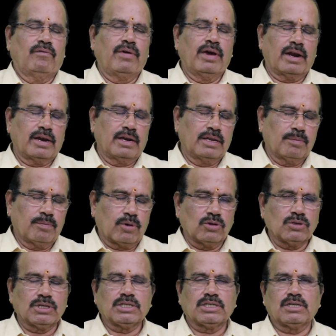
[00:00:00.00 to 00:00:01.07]
We are in the
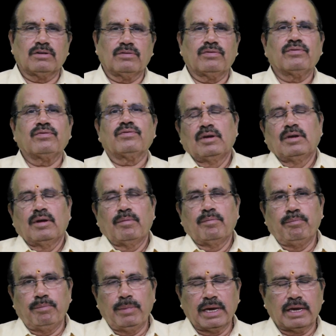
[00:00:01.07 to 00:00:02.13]
process of
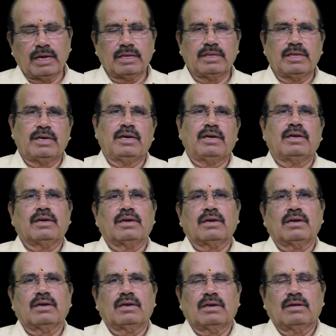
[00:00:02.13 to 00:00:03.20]
making the
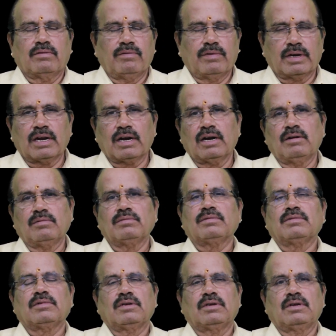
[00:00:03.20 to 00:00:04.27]
vigraham.
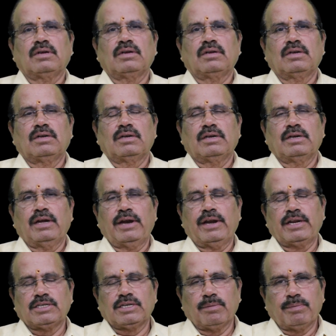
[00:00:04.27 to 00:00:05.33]

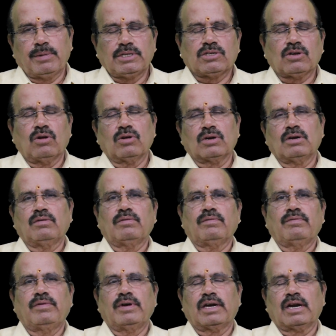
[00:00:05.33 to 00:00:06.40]
It is a
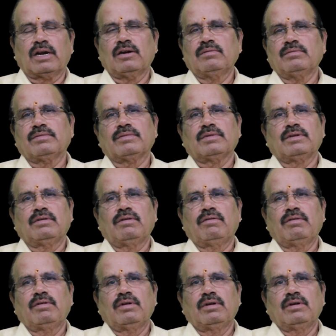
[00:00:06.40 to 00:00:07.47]
panchaloka vigraham
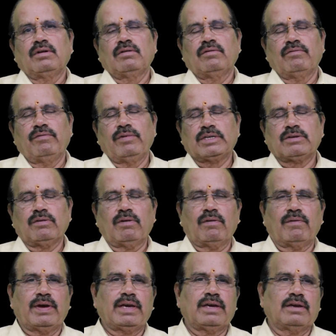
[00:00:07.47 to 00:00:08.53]
which will
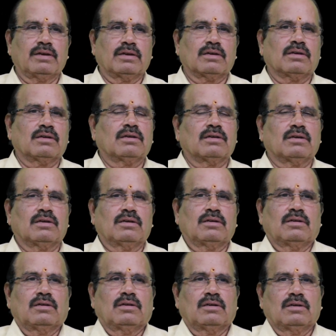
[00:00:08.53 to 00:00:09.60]
weigh
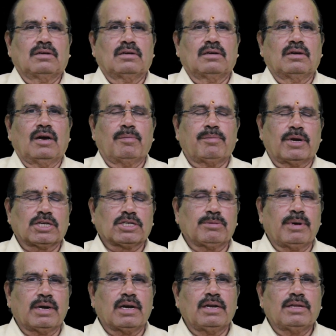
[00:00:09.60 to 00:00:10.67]

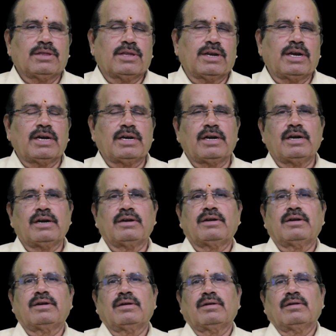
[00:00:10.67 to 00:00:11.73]
approximately
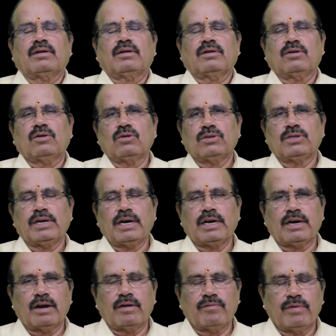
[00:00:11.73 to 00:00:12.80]
300 to
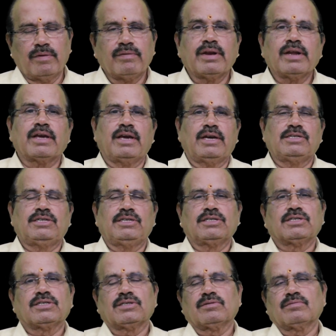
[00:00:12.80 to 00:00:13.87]
350
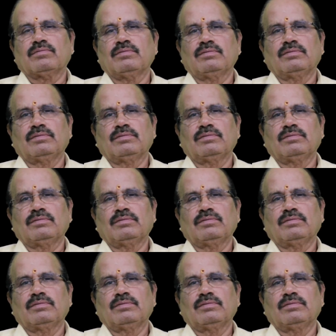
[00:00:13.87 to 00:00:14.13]
kgs.